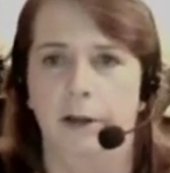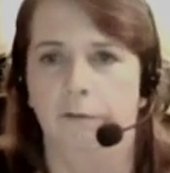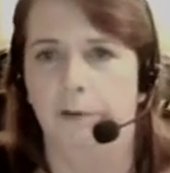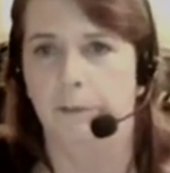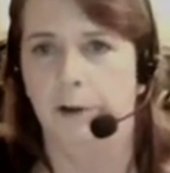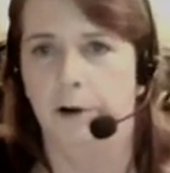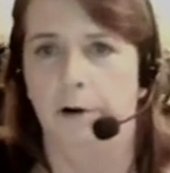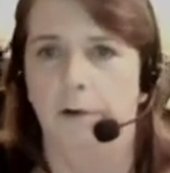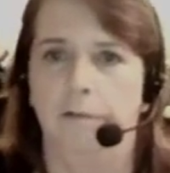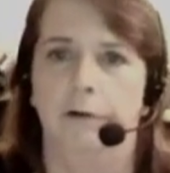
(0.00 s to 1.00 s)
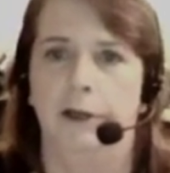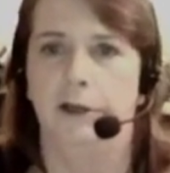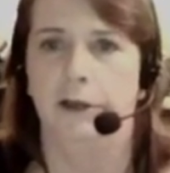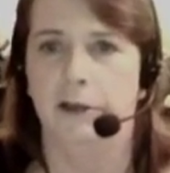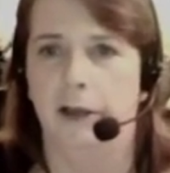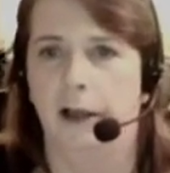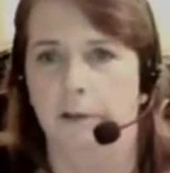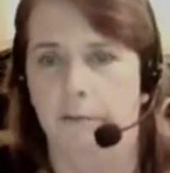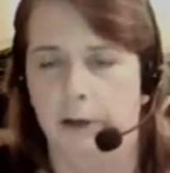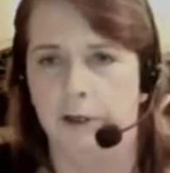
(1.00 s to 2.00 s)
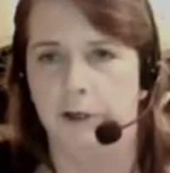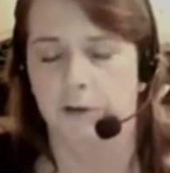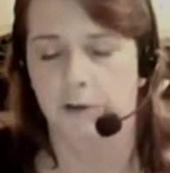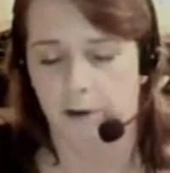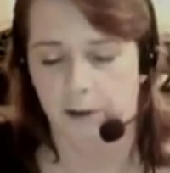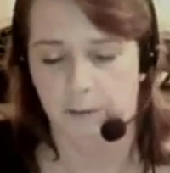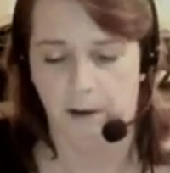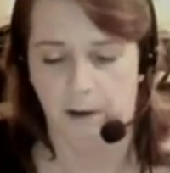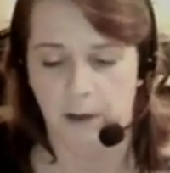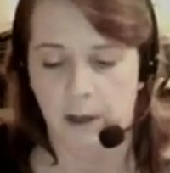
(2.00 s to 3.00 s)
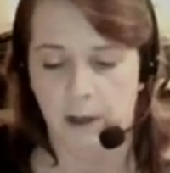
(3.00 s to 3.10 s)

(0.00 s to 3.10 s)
Then I'll flip the card over and it's exactly what I just talked about.